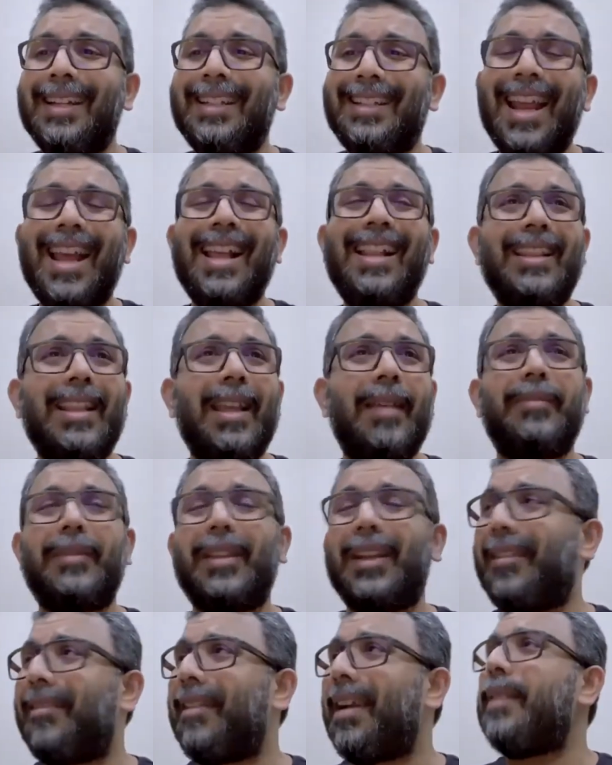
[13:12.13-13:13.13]
Tell them
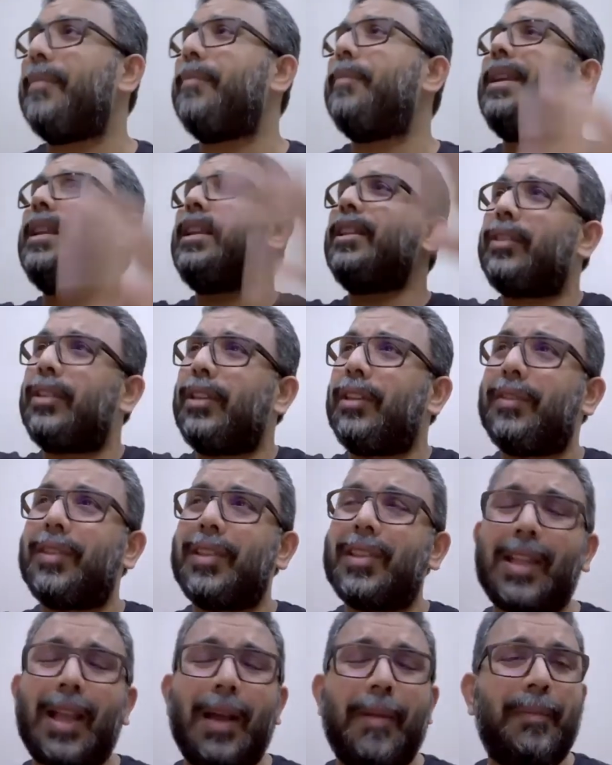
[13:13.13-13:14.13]
the credibility of
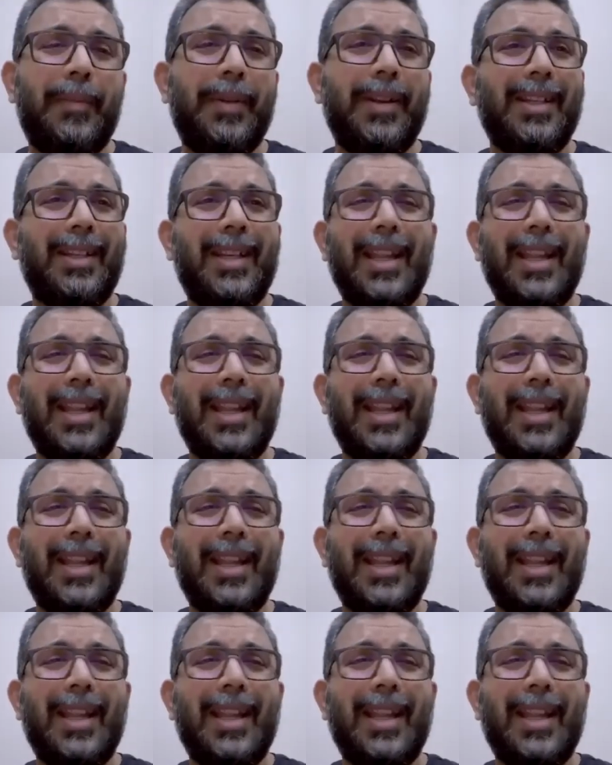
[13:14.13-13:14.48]
this company.